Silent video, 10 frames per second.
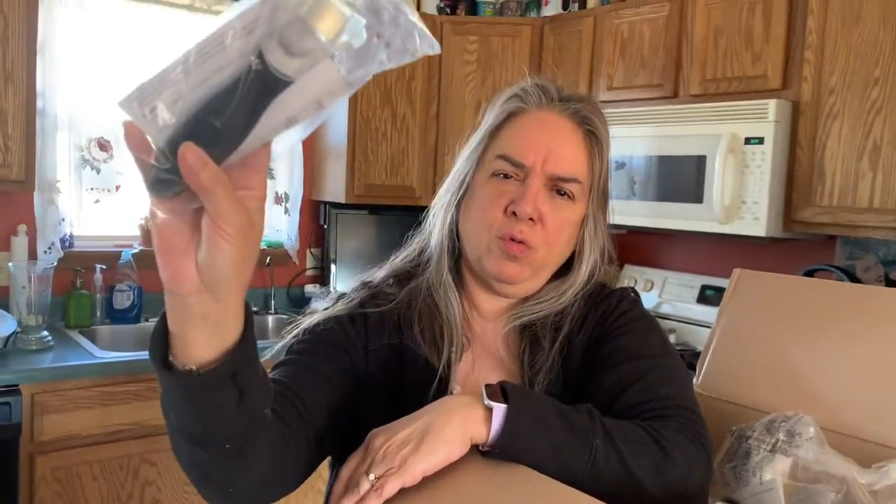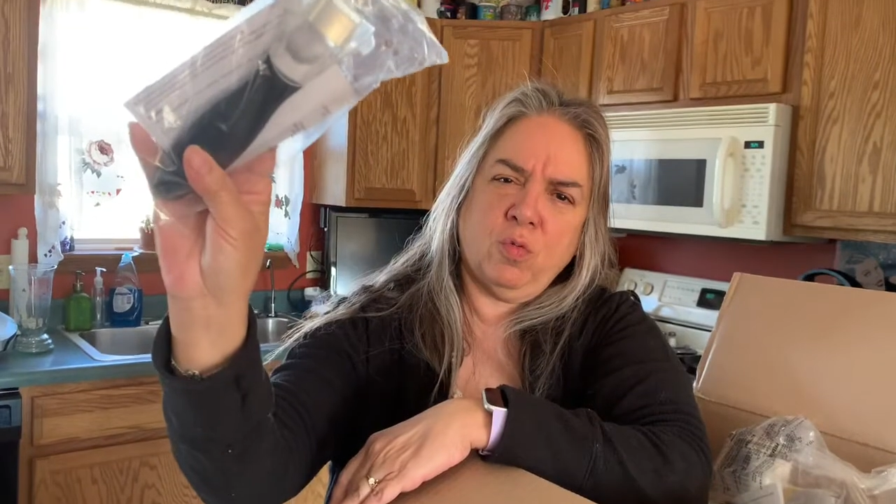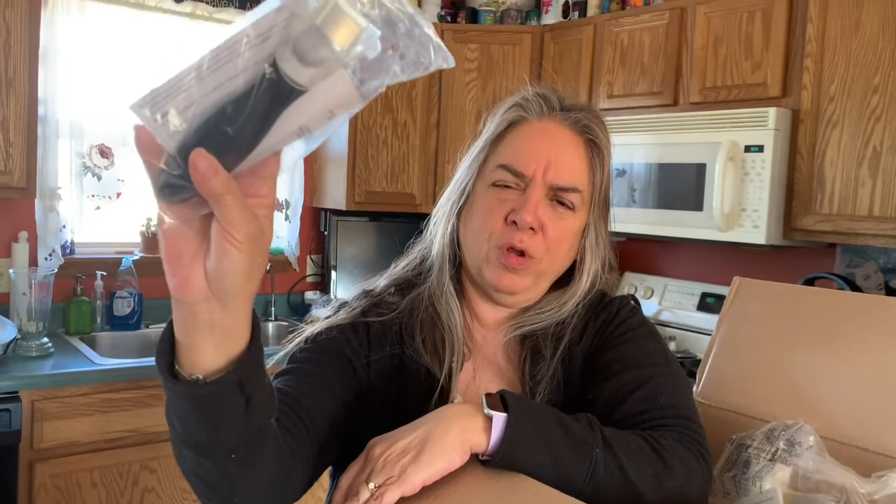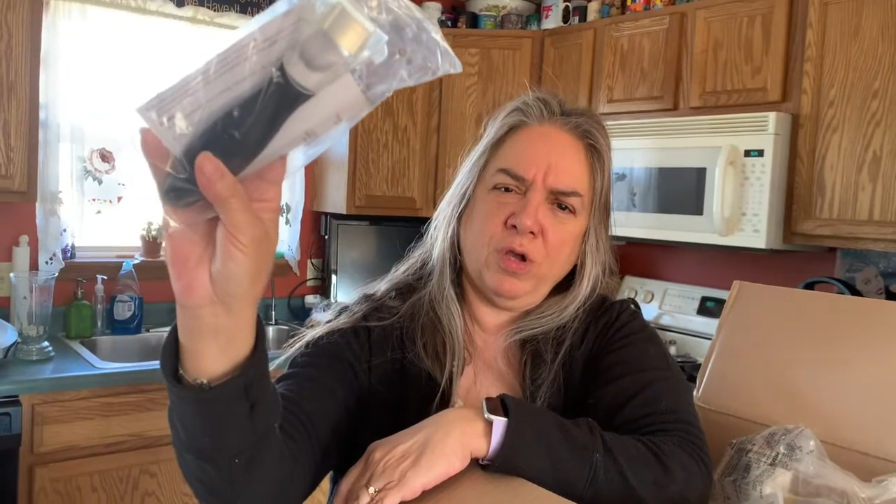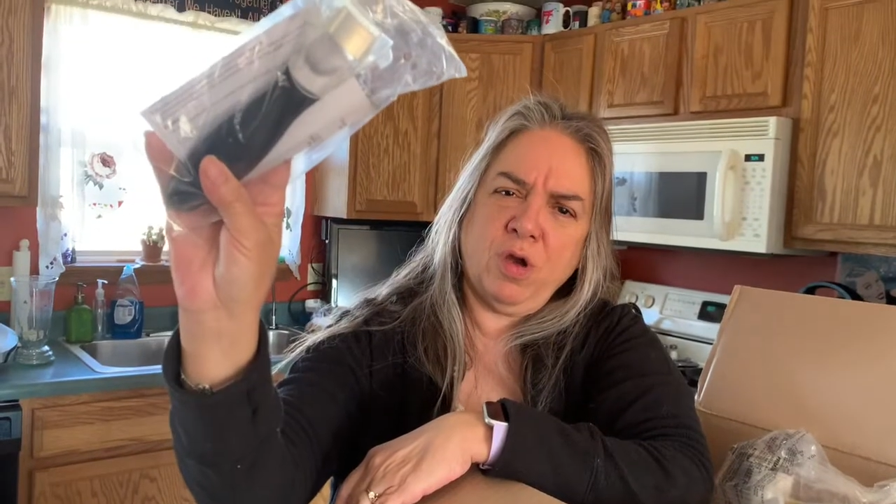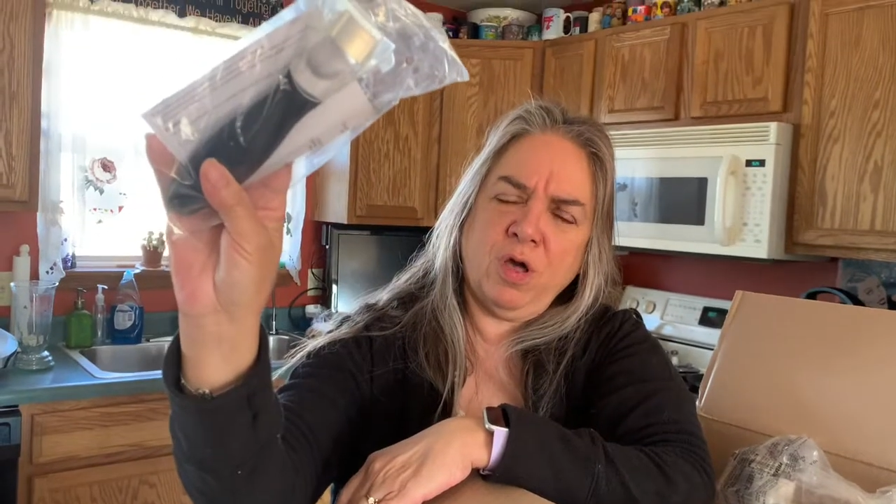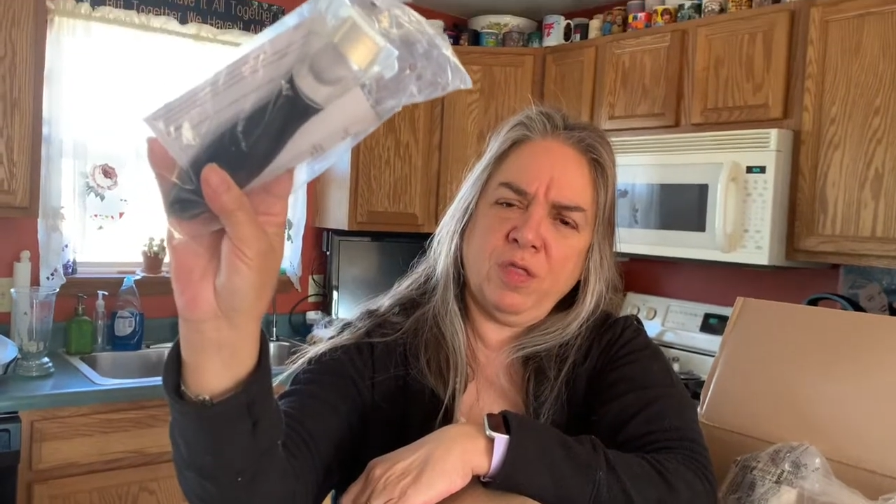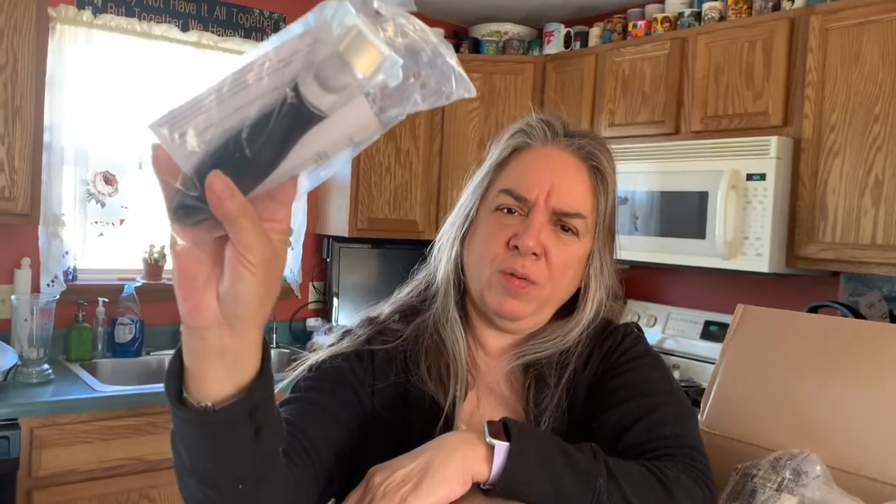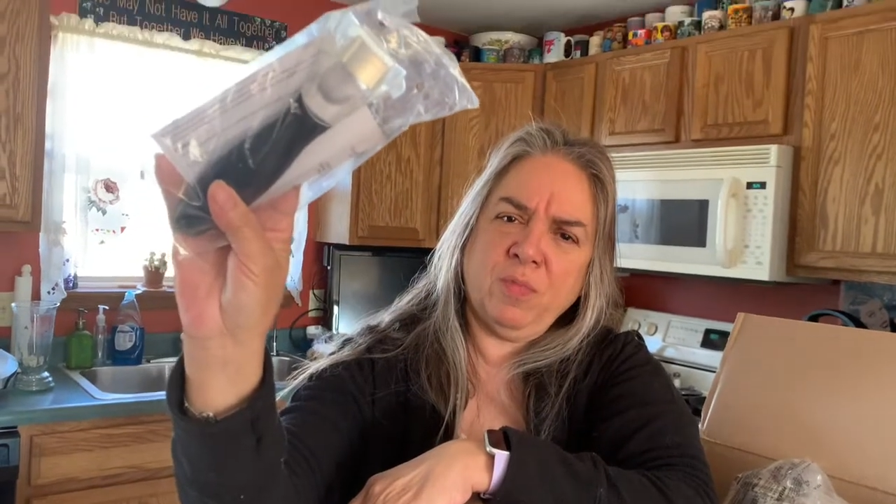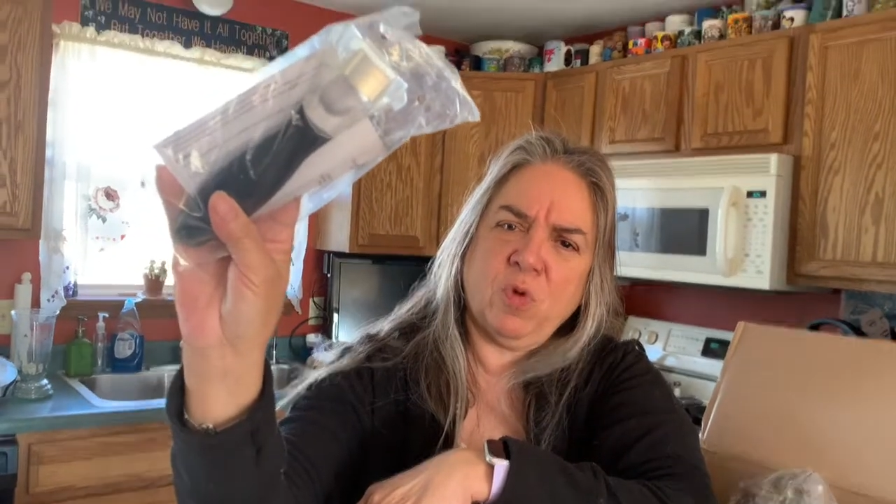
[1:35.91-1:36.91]
What do you call
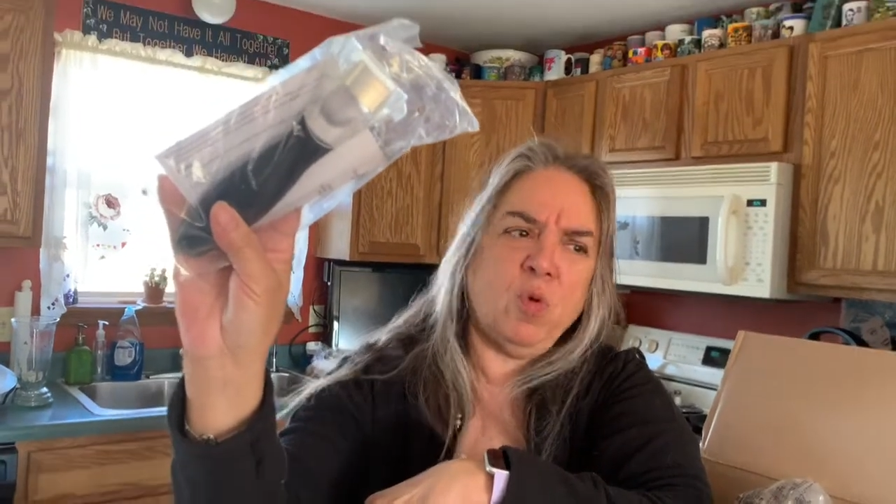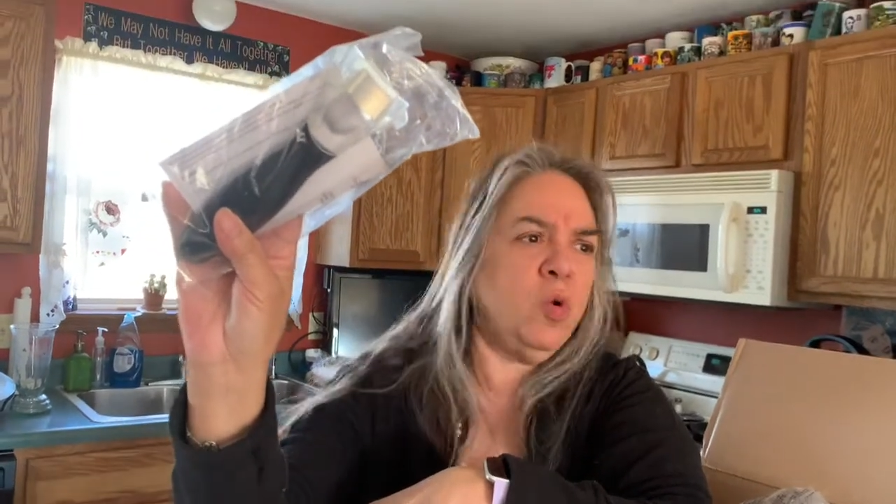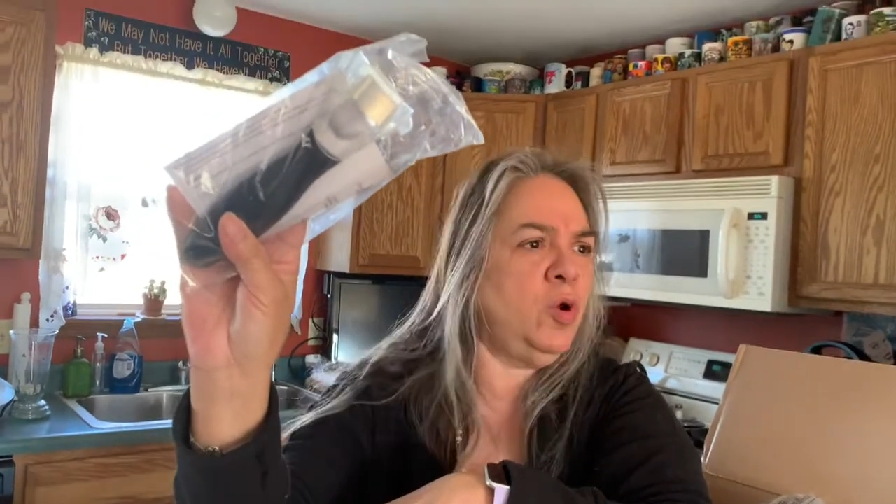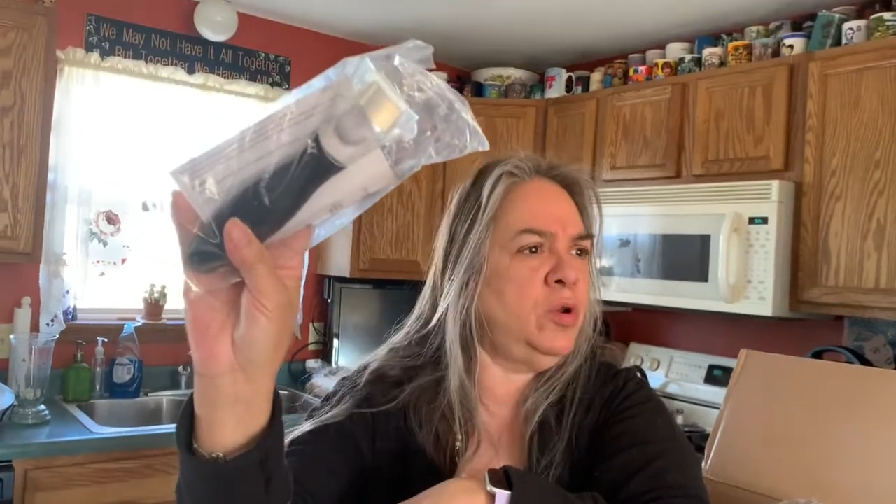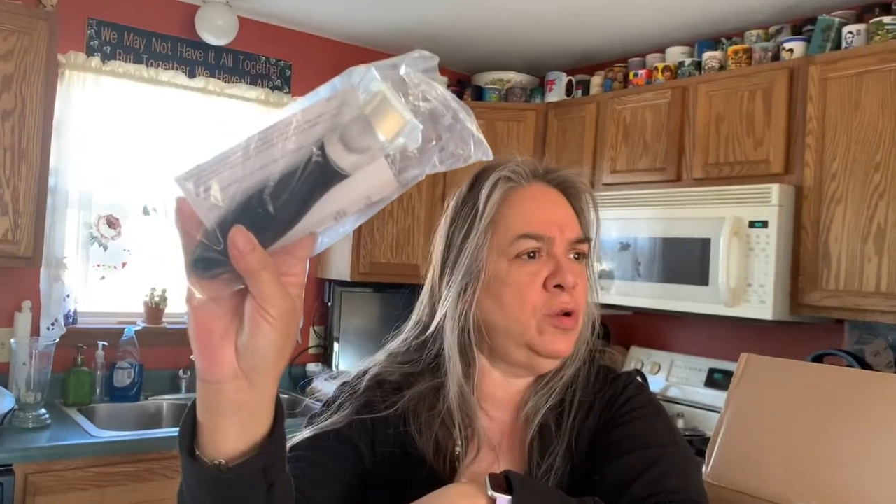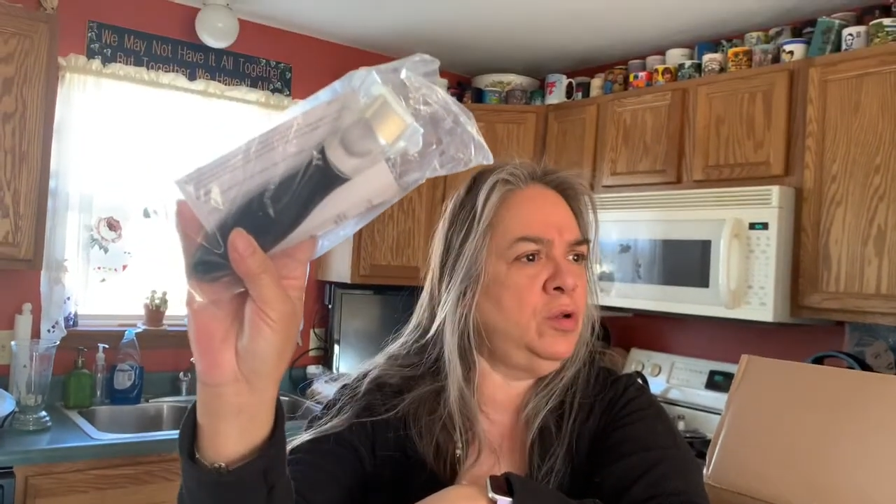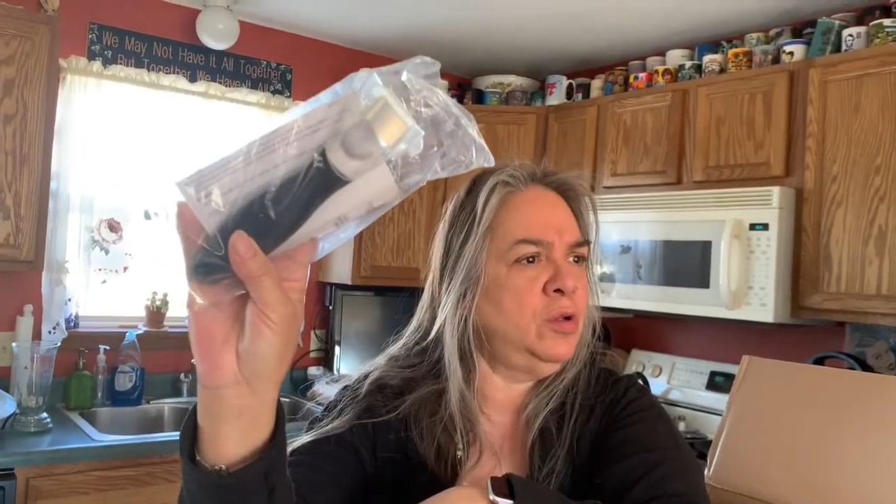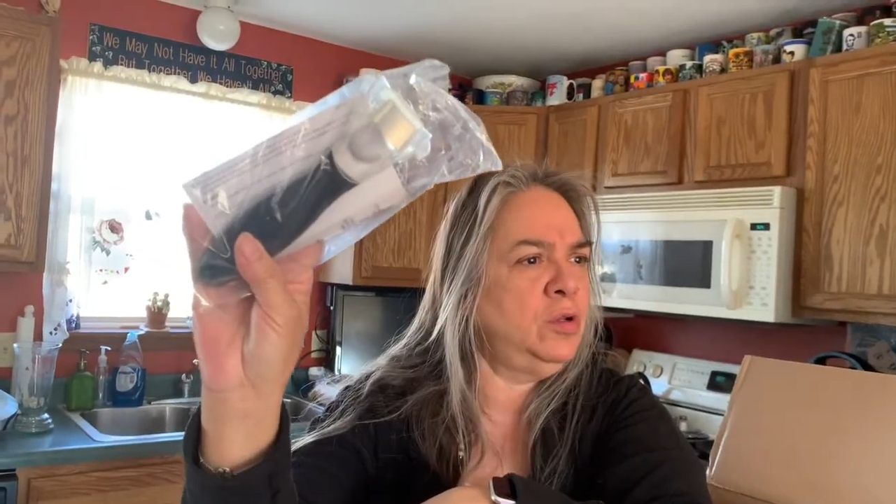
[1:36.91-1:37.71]
them? Corn,